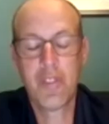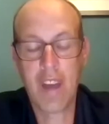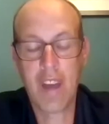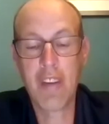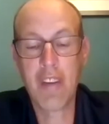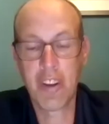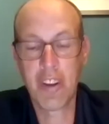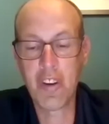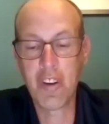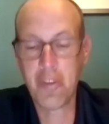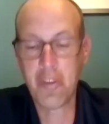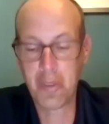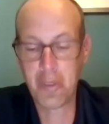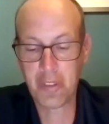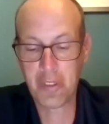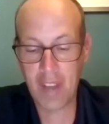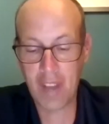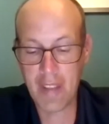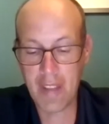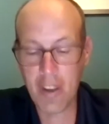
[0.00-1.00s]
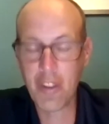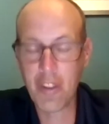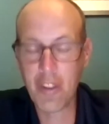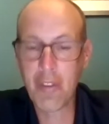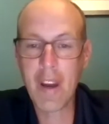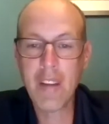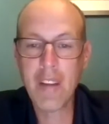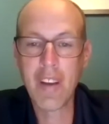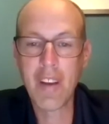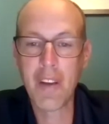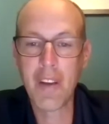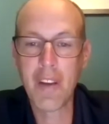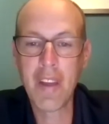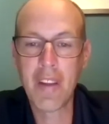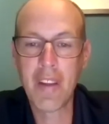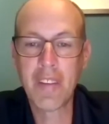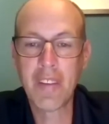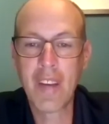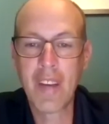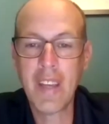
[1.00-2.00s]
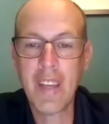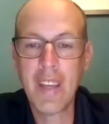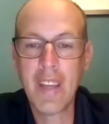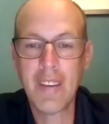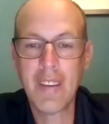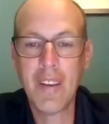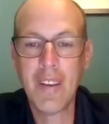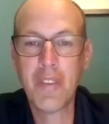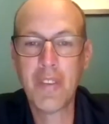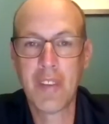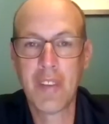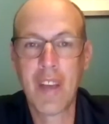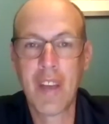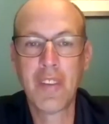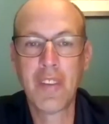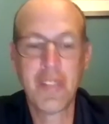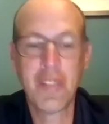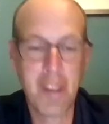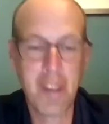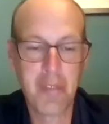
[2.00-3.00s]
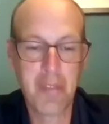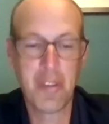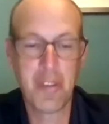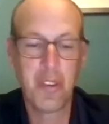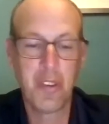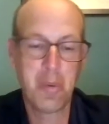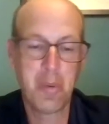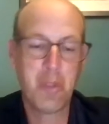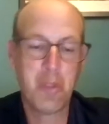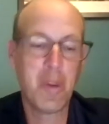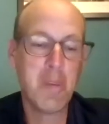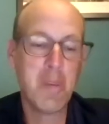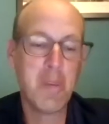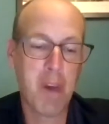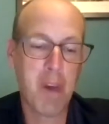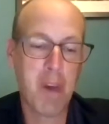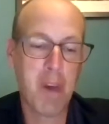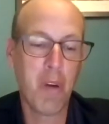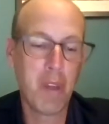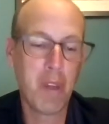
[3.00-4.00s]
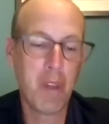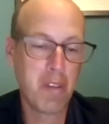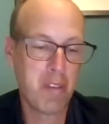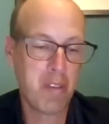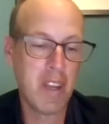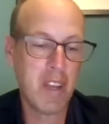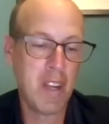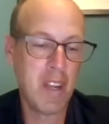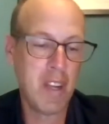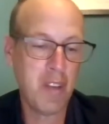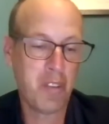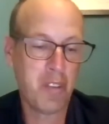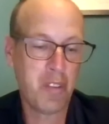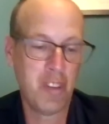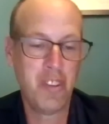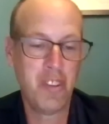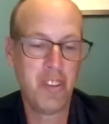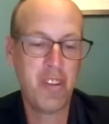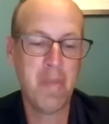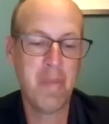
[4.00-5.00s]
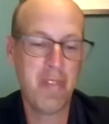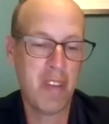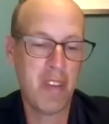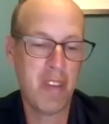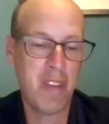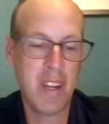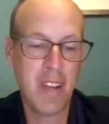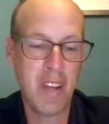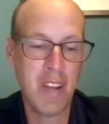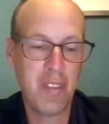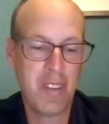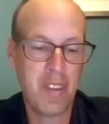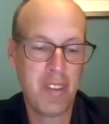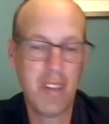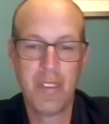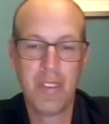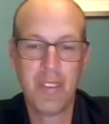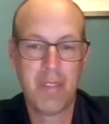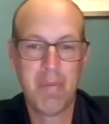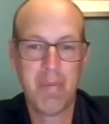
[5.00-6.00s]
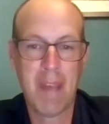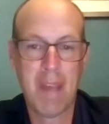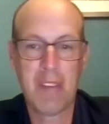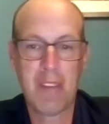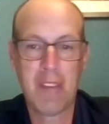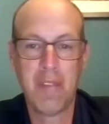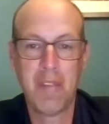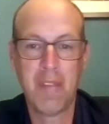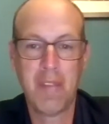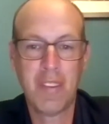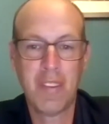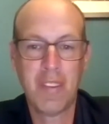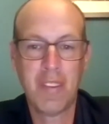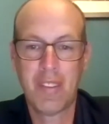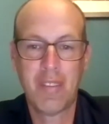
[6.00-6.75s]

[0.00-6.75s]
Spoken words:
Goff was saying that on the radio the other day. He's saying the difference between bowling fitness and gym fitness is massive. It's